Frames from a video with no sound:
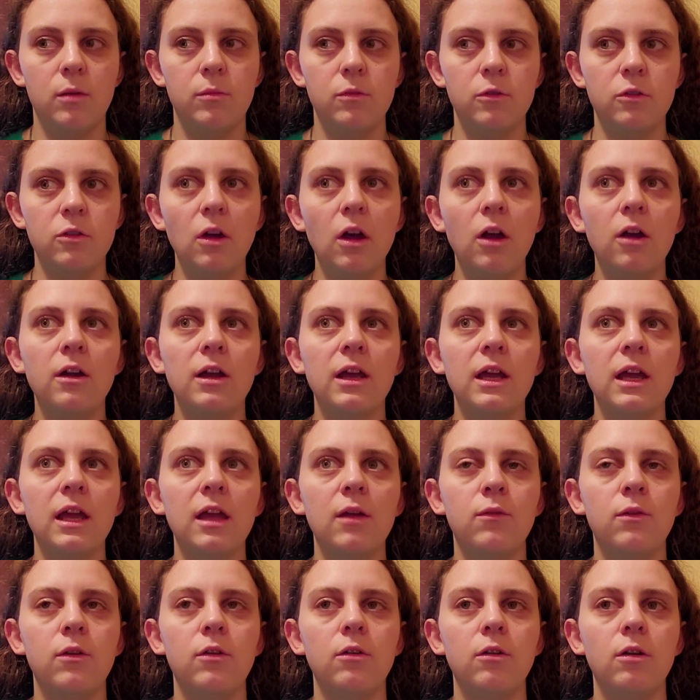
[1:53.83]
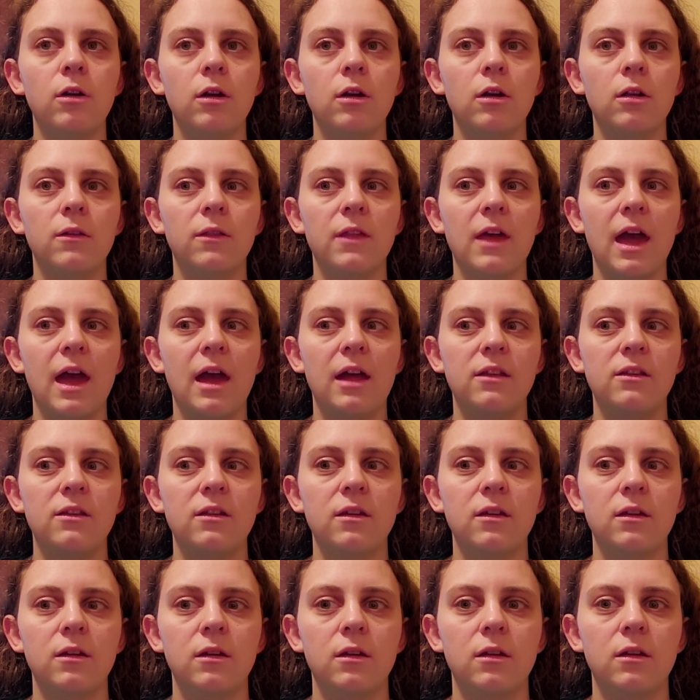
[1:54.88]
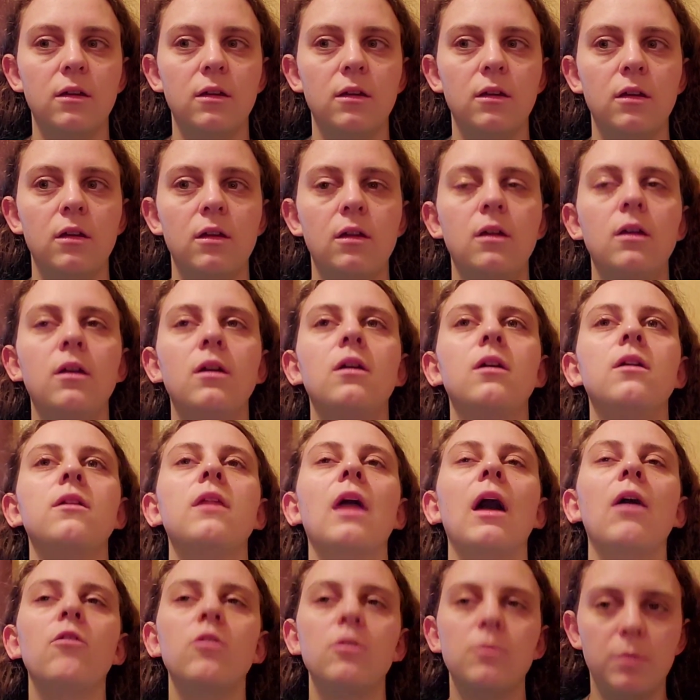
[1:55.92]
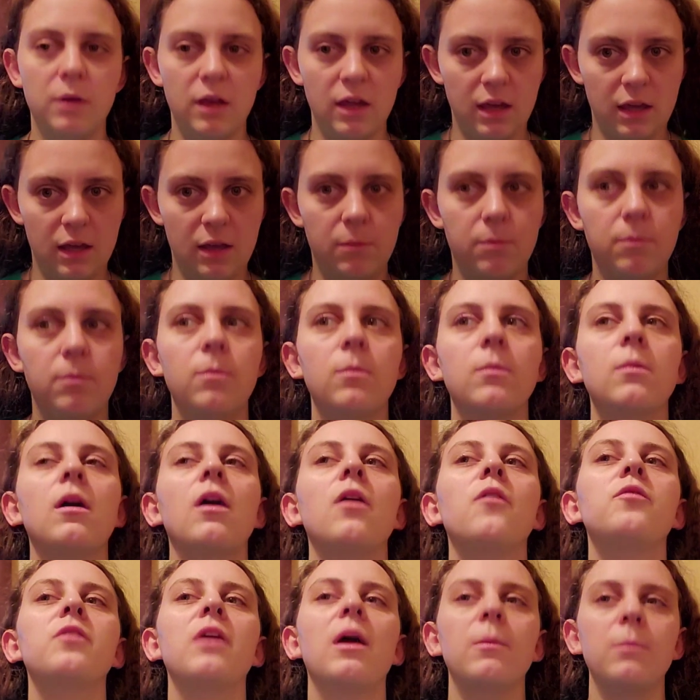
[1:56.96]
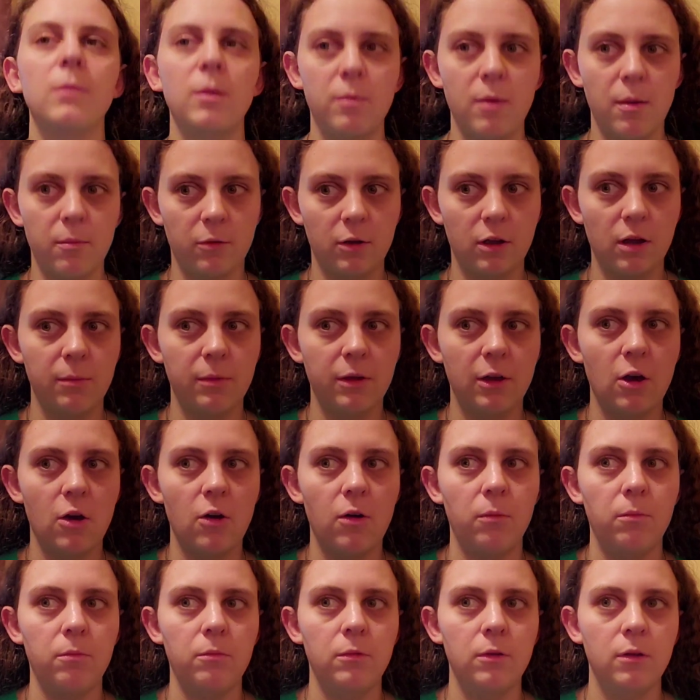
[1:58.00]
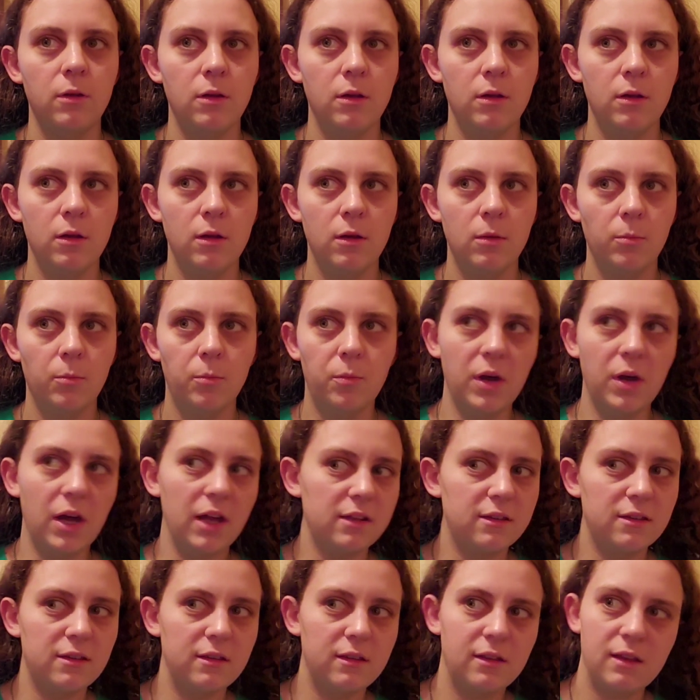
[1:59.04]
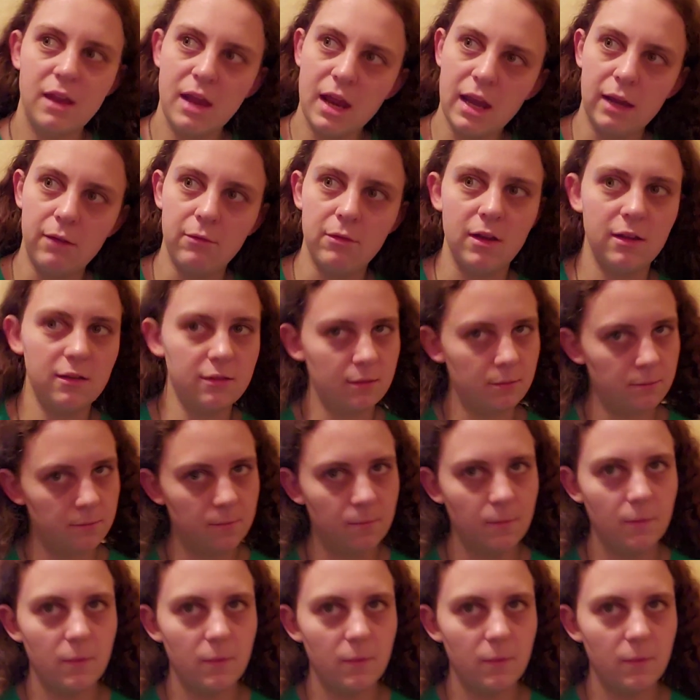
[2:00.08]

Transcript: sorry if you heard that. That would be a family member coming home. But anyways,